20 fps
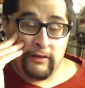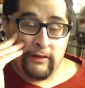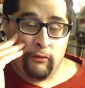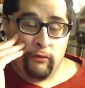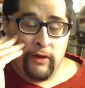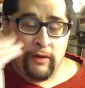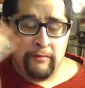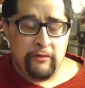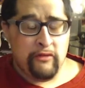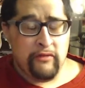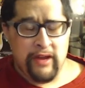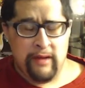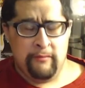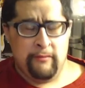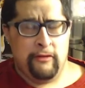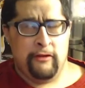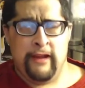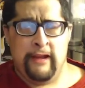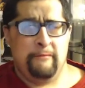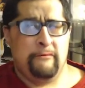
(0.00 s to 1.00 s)
the one movie I'm
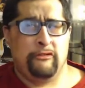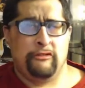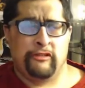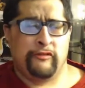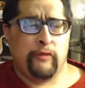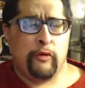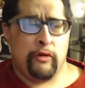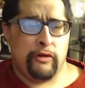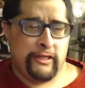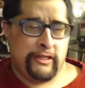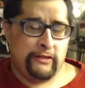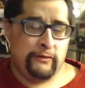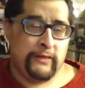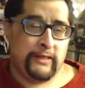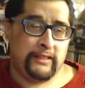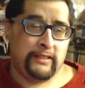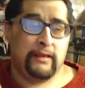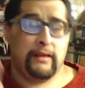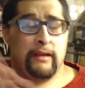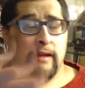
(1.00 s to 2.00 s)
looking most forward to is